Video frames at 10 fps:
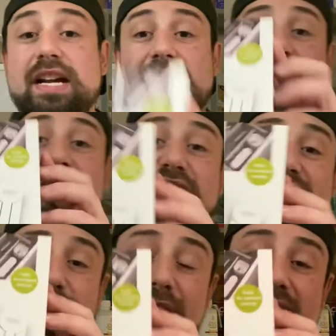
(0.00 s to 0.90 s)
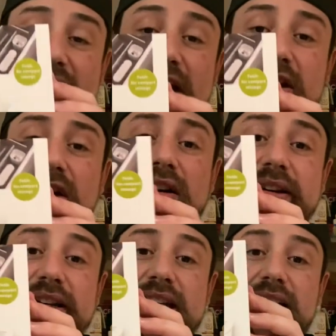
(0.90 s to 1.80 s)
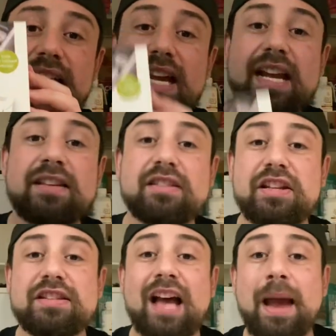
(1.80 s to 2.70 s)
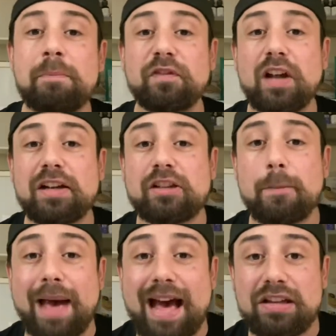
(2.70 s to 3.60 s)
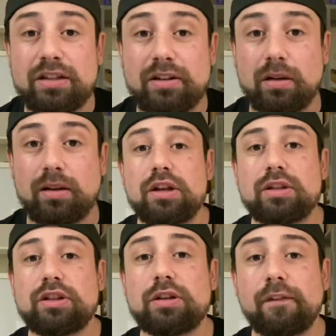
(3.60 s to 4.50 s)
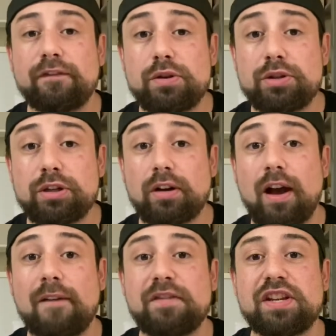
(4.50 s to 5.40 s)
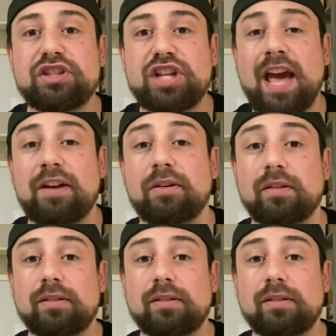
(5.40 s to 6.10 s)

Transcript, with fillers: This right here is the time flux capacitor to the future of this channel.